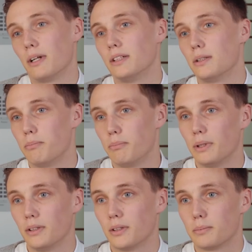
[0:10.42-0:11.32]
managed to
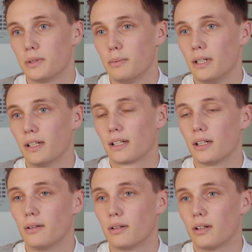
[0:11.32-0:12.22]
build up to being like
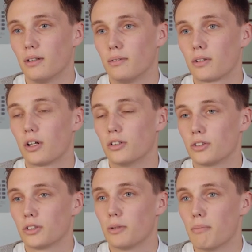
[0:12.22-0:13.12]
a
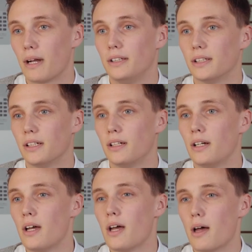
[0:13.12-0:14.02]
construction manager.
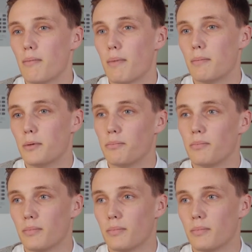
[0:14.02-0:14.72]
And my mum,